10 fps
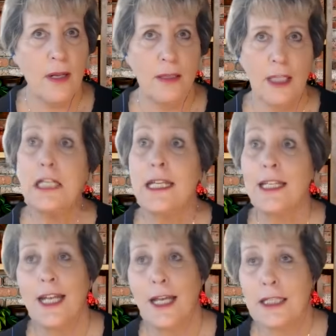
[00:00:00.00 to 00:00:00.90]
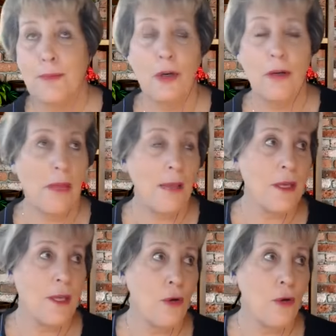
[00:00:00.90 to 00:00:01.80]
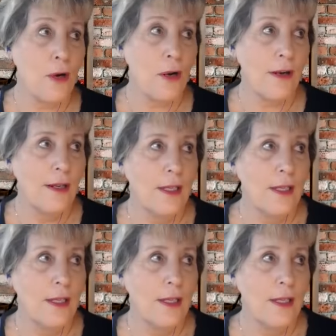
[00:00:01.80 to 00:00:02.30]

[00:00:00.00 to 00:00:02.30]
a LinkedIn expert, maybe you